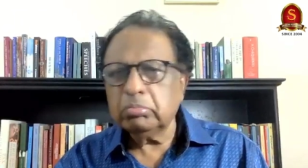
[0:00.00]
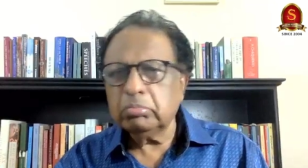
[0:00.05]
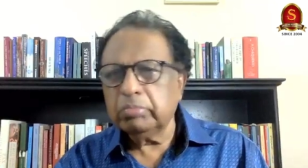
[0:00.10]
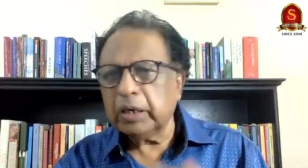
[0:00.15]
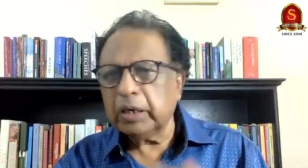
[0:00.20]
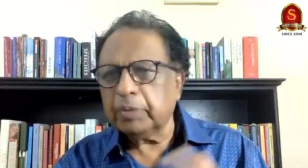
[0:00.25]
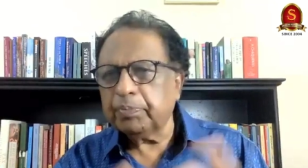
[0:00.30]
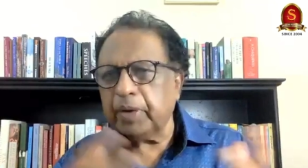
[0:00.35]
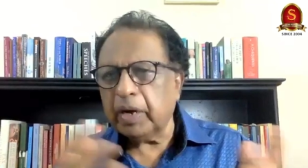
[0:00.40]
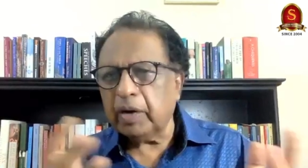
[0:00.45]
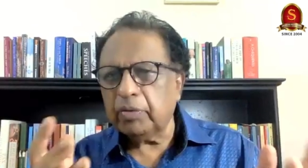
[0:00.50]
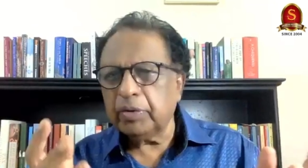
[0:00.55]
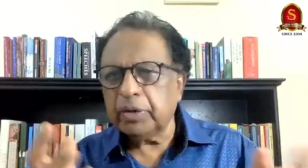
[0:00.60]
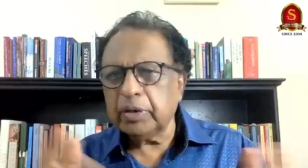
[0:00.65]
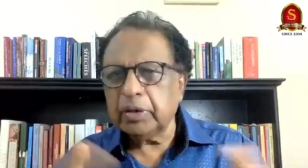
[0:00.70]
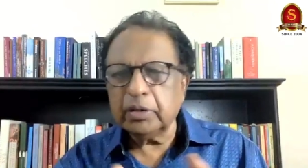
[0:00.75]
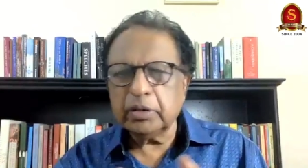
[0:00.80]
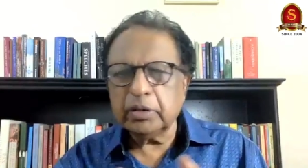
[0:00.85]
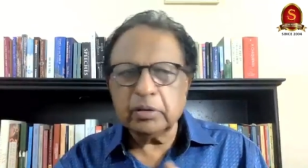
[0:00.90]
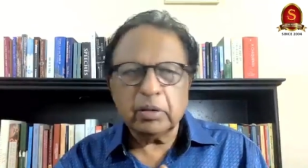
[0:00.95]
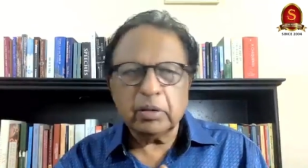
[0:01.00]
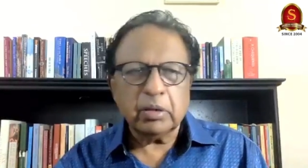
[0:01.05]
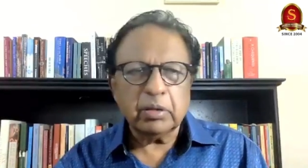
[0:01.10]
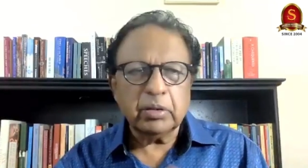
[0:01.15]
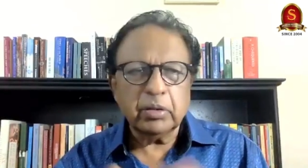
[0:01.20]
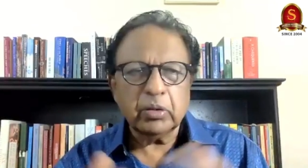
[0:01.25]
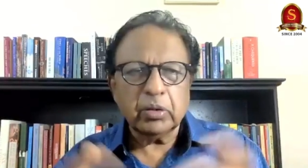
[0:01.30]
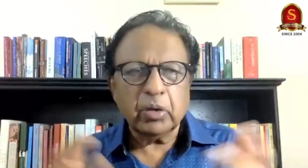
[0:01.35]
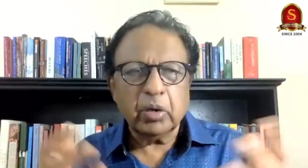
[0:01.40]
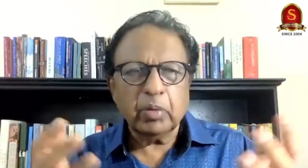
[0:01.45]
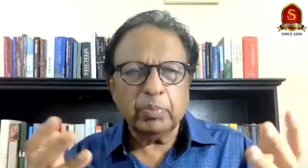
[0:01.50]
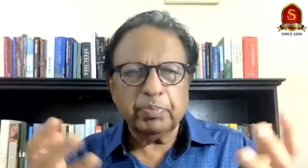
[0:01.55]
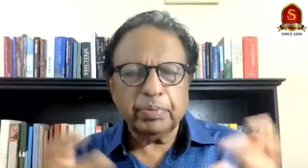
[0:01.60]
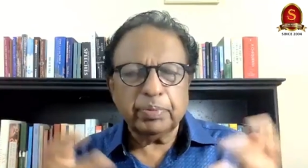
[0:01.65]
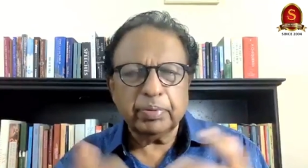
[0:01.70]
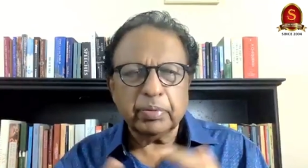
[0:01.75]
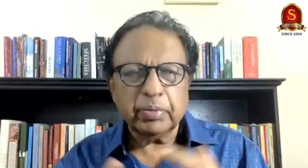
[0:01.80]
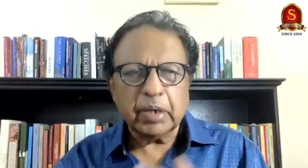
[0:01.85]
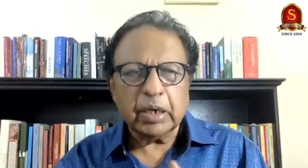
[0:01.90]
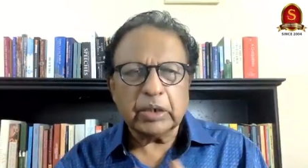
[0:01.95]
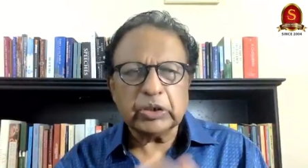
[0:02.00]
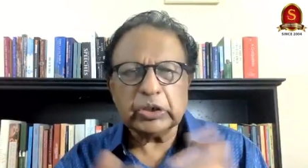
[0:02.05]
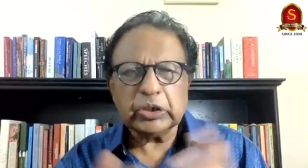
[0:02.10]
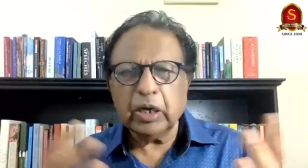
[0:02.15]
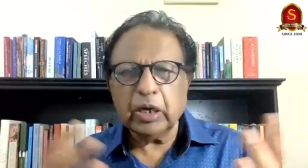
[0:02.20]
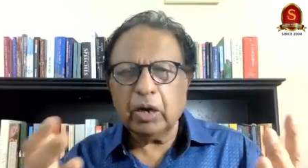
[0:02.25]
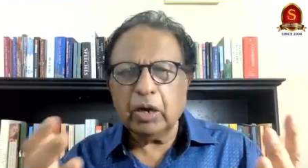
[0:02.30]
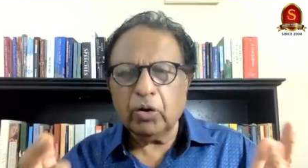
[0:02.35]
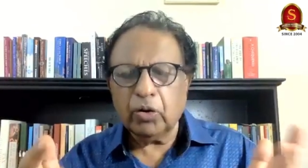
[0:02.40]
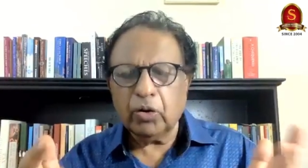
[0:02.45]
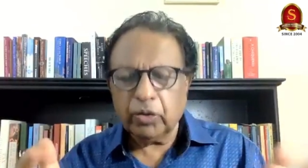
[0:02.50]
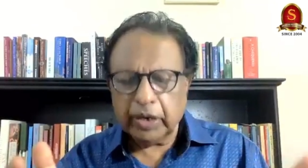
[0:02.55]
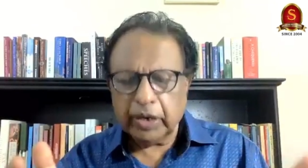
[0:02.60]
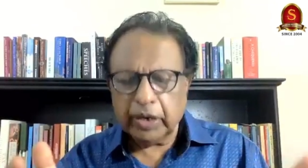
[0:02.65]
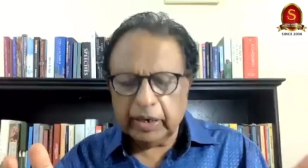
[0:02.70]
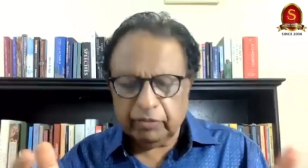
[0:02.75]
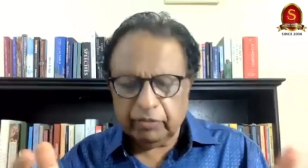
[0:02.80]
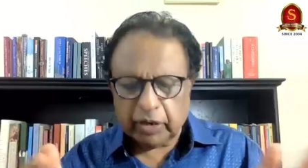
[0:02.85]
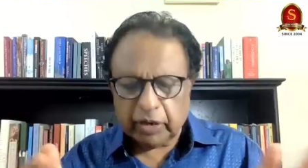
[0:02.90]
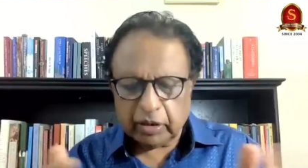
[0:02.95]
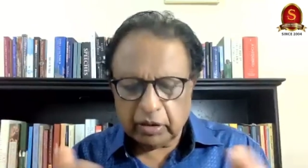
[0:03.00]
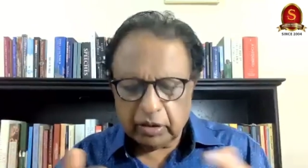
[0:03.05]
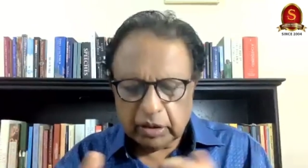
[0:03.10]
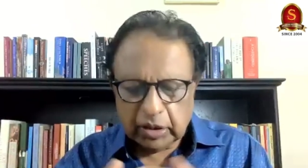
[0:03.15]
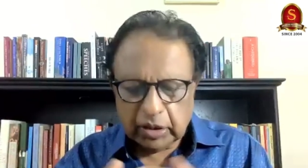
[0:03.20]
big powers or Europe, Russia, or anyone